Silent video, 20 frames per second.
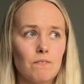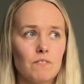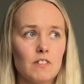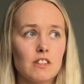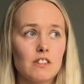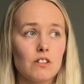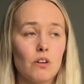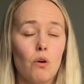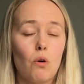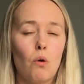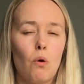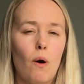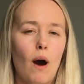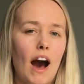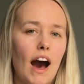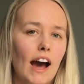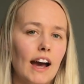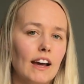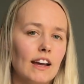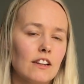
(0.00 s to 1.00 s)
So
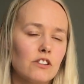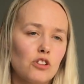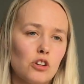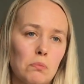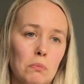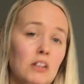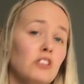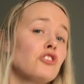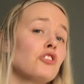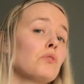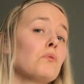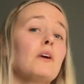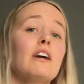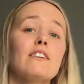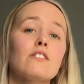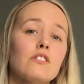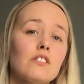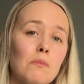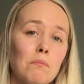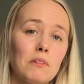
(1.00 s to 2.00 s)
it took me 2
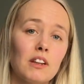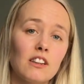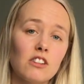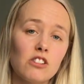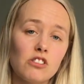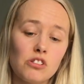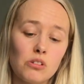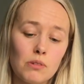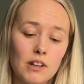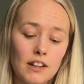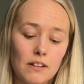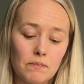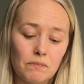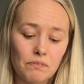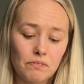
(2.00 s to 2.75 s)
weeks or something to do it.